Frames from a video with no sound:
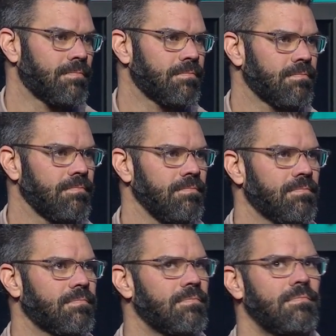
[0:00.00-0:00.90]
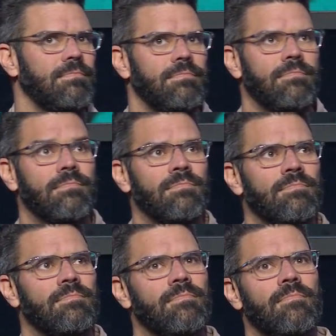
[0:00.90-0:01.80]

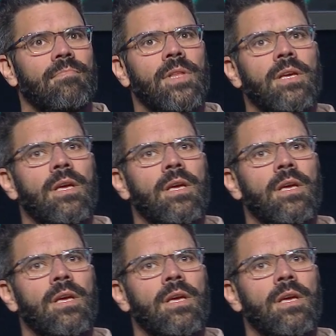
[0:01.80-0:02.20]
No one is speaking in this clip.